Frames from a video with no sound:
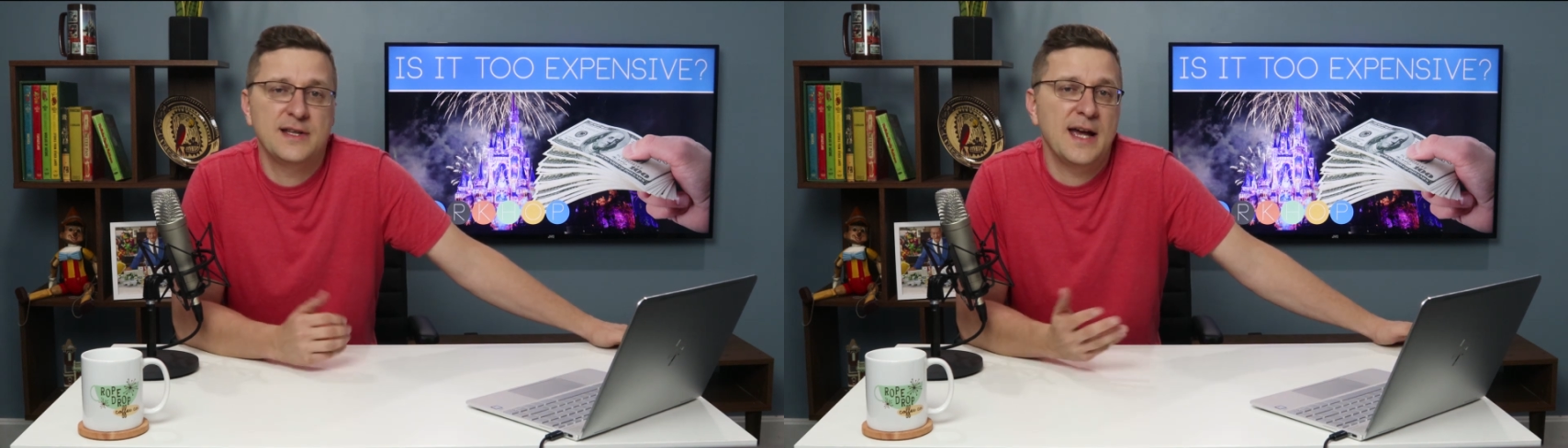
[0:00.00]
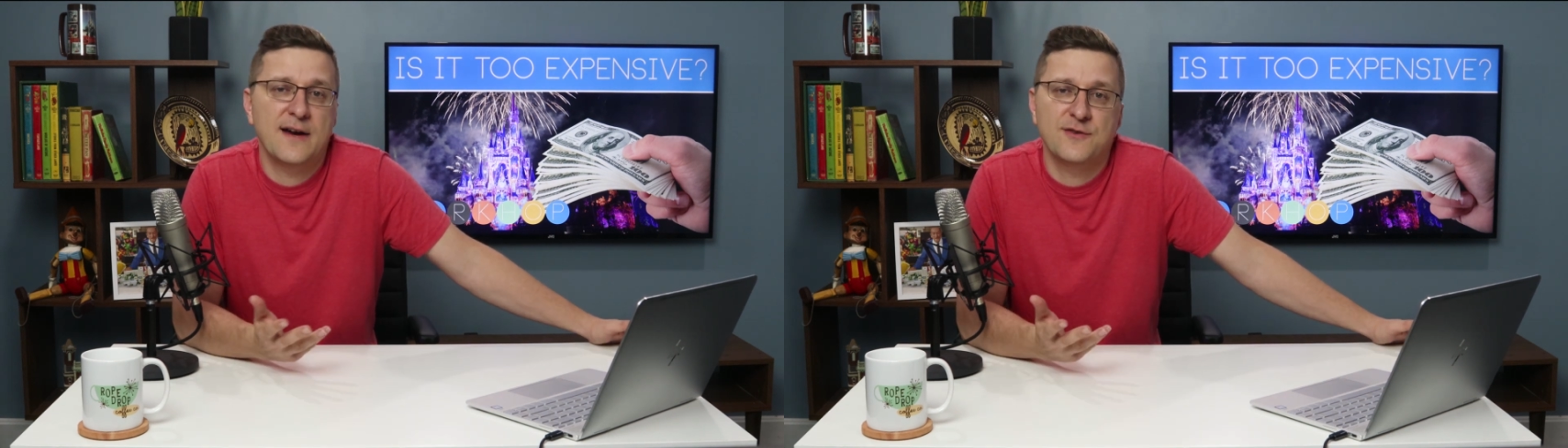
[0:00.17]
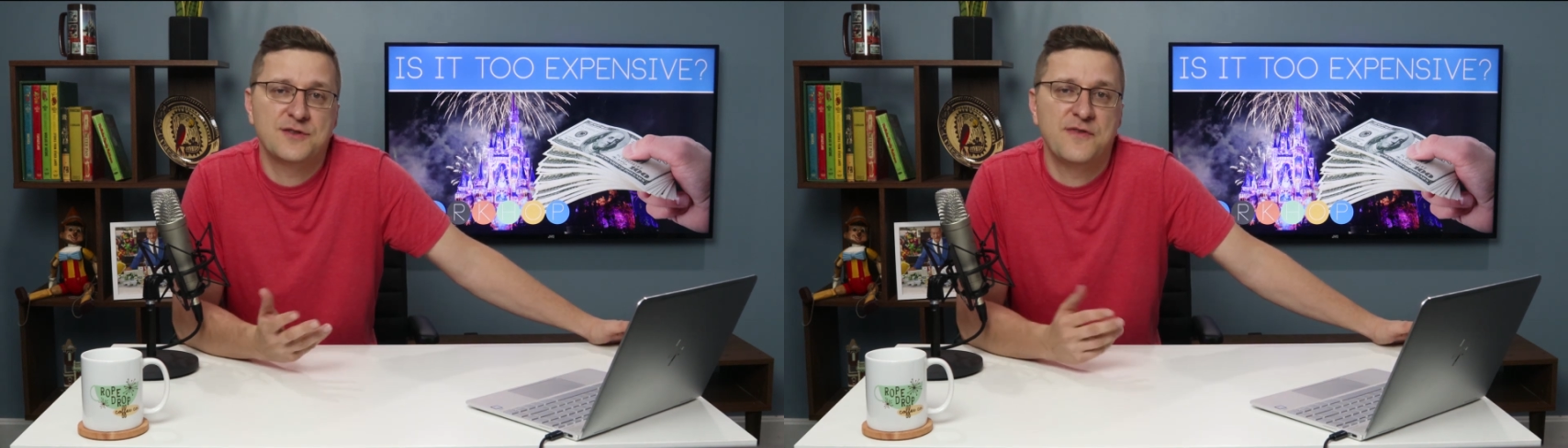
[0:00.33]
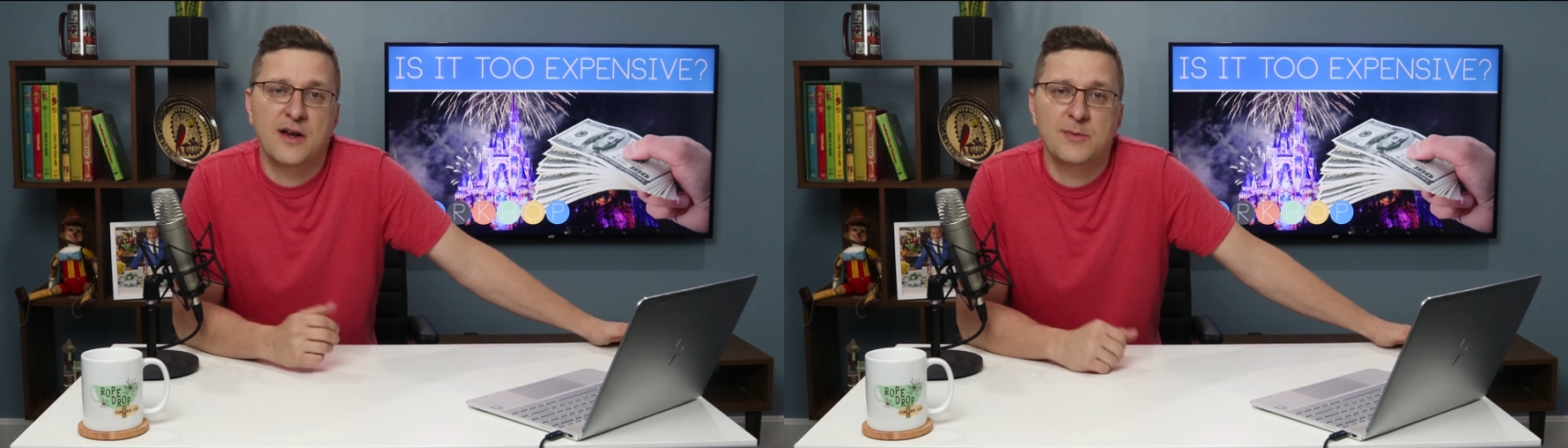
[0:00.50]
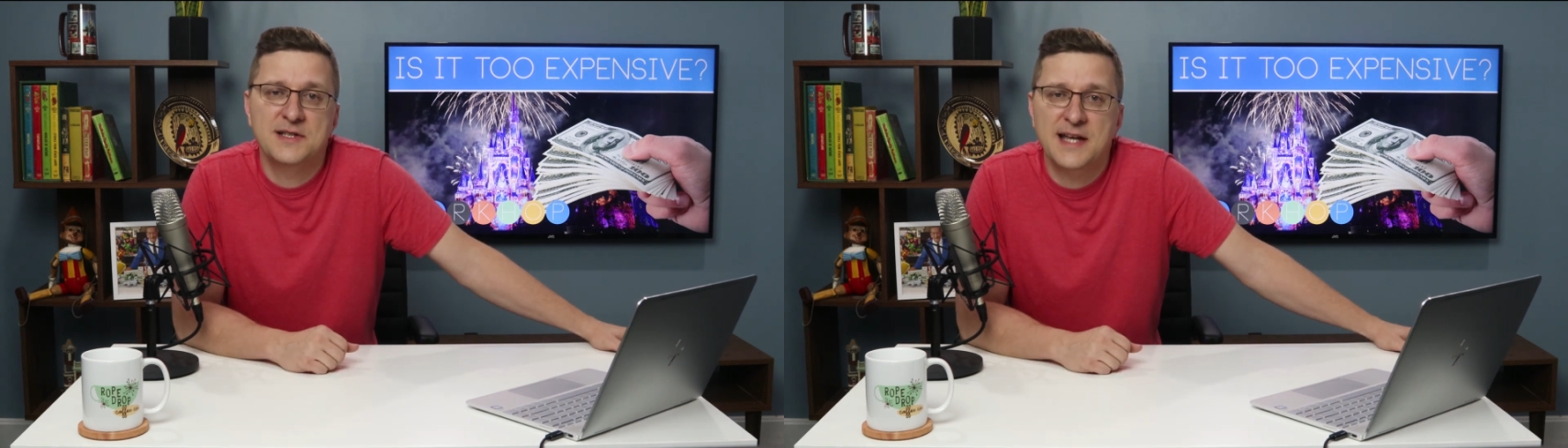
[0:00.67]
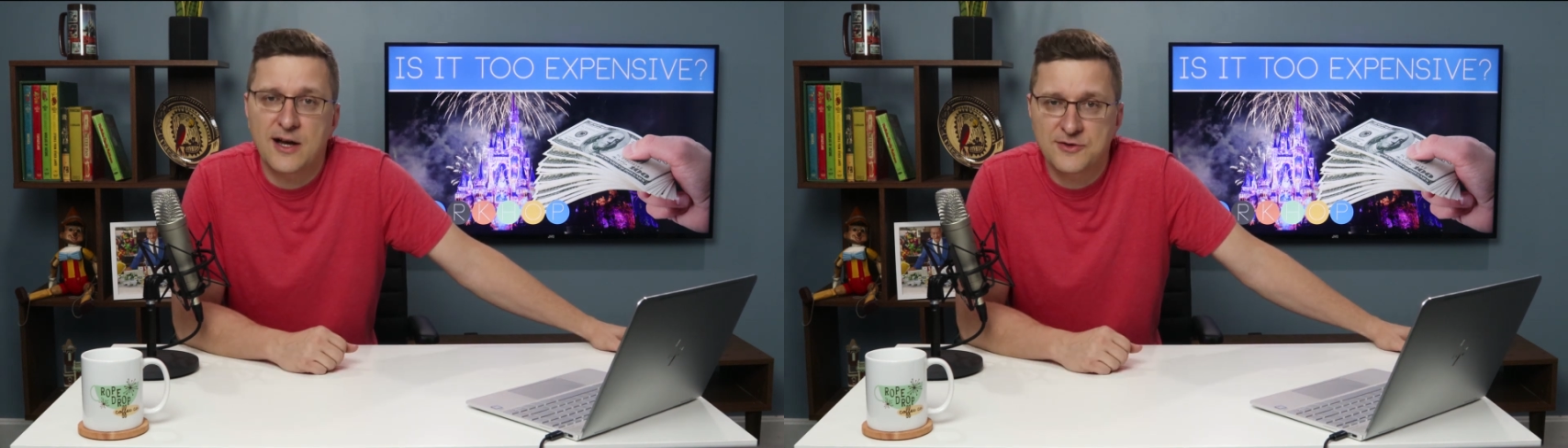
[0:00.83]
the average
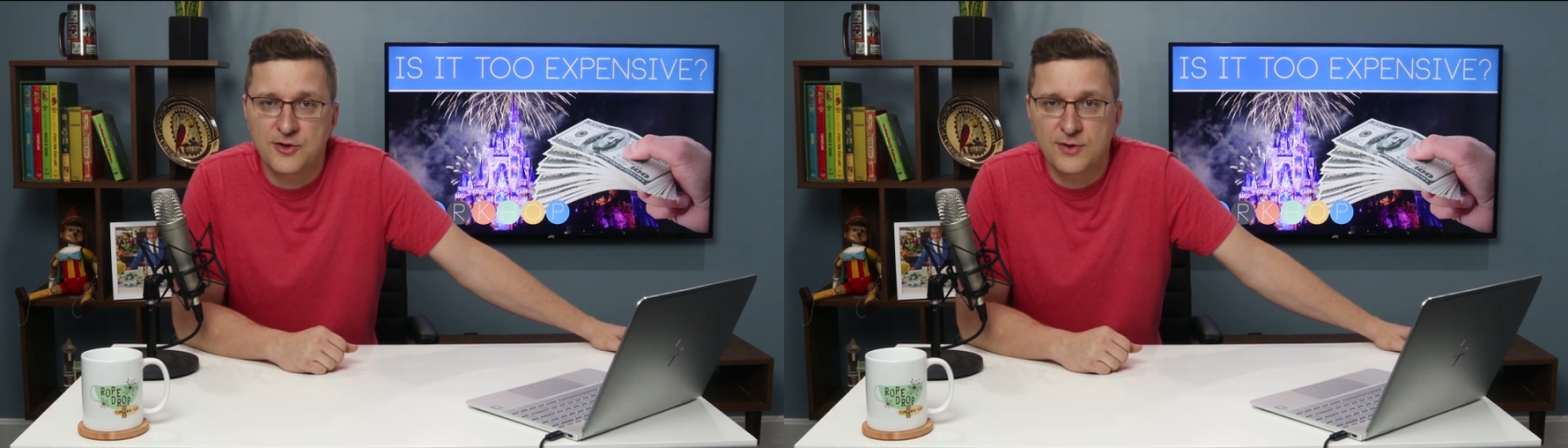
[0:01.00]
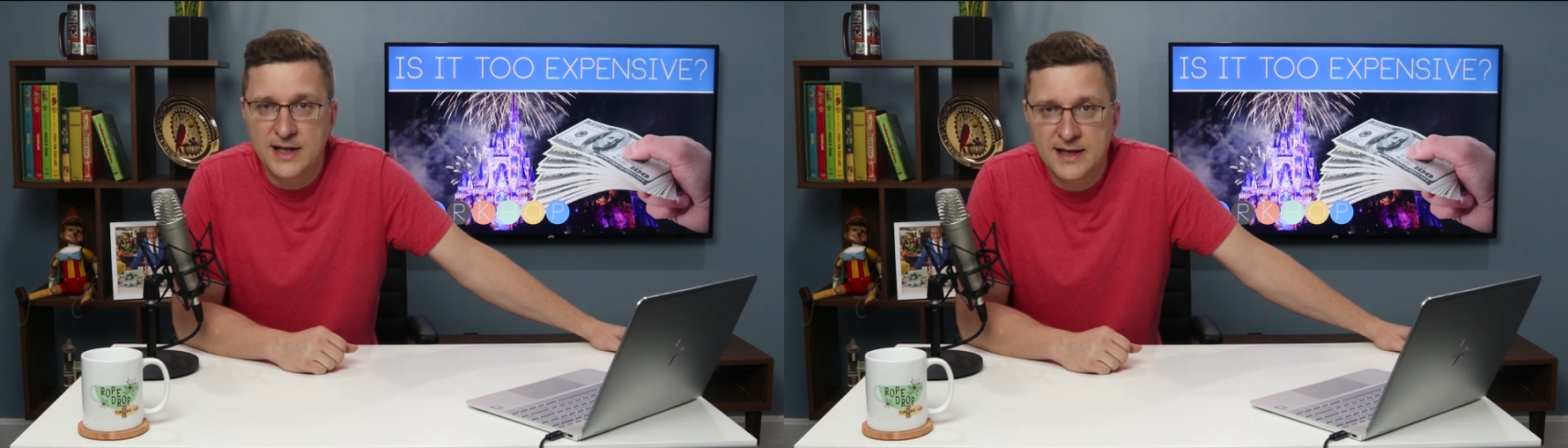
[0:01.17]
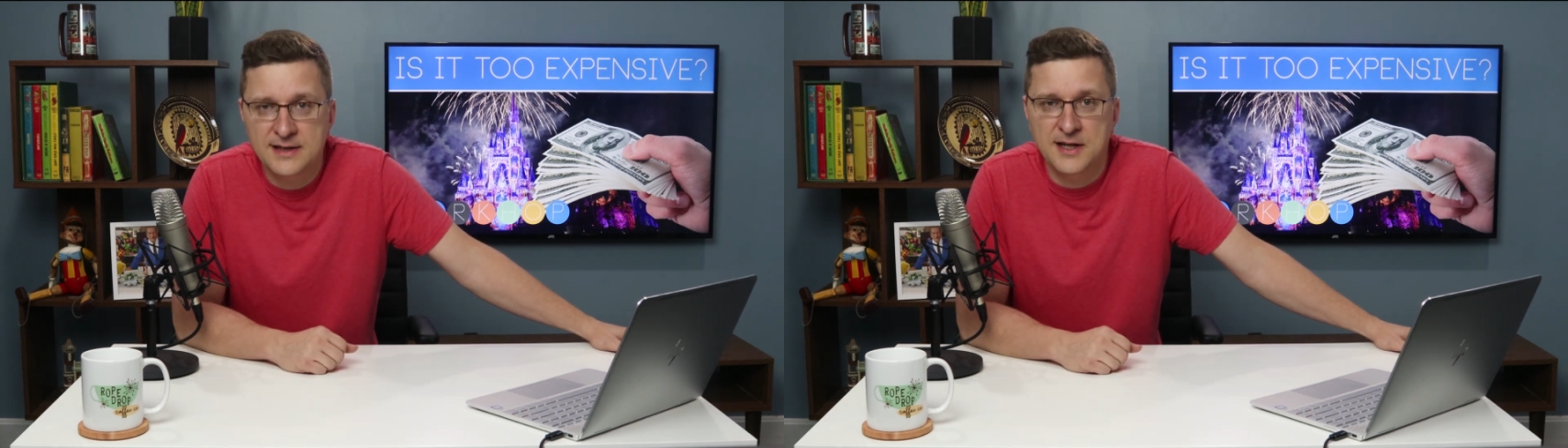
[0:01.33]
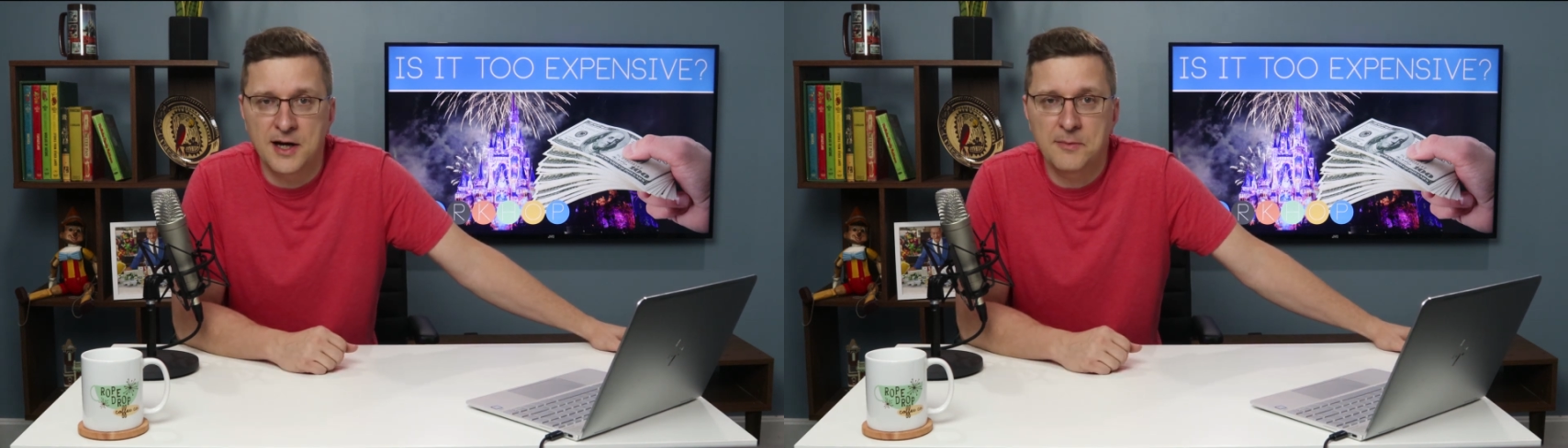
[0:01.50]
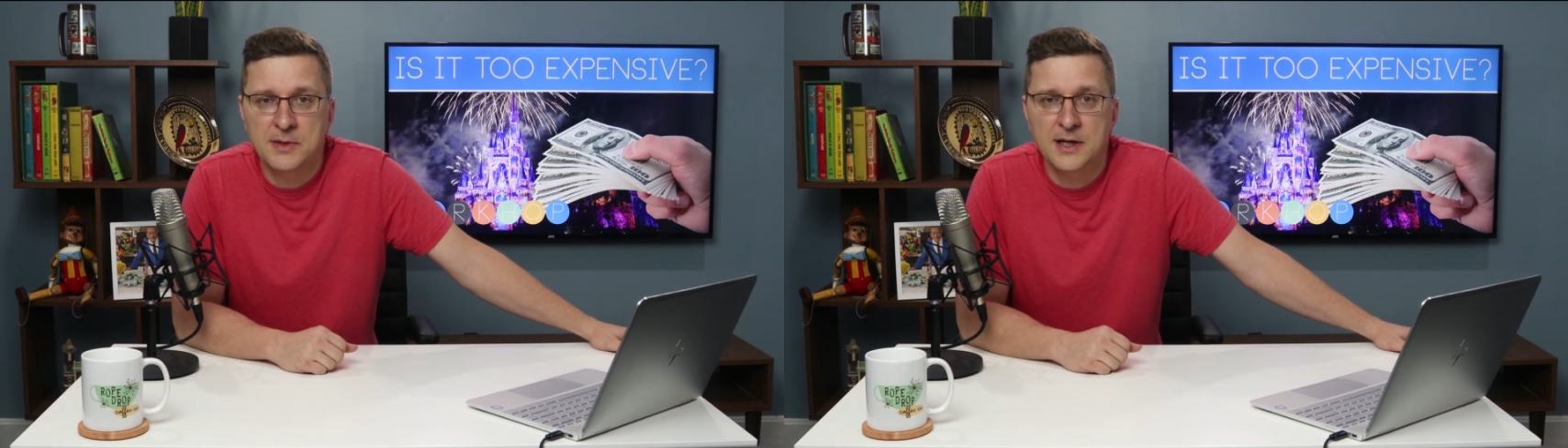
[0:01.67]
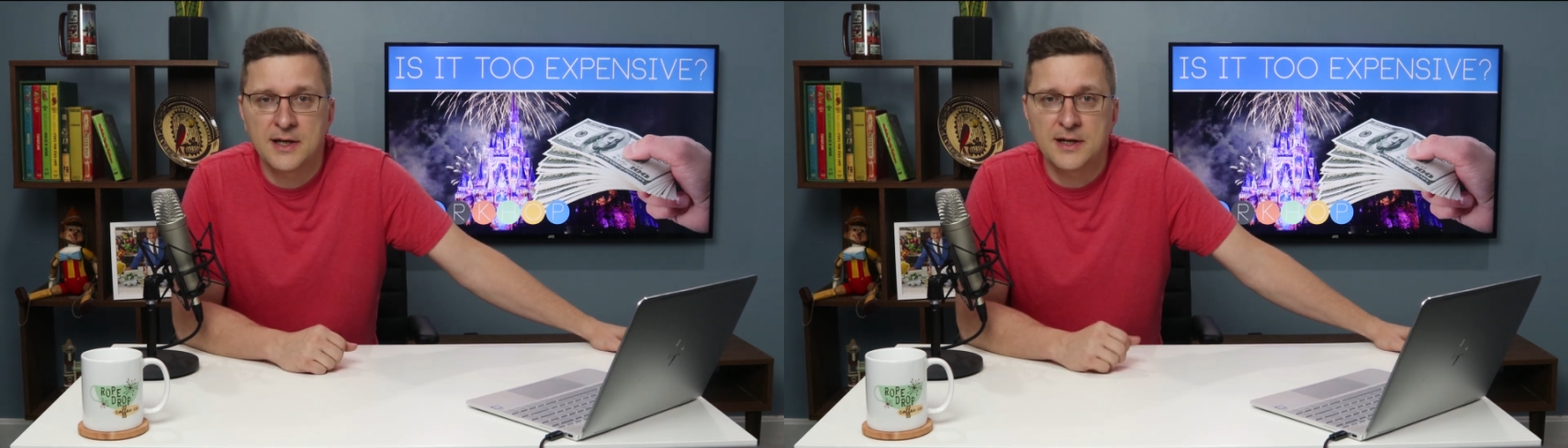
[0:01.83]
family's household income.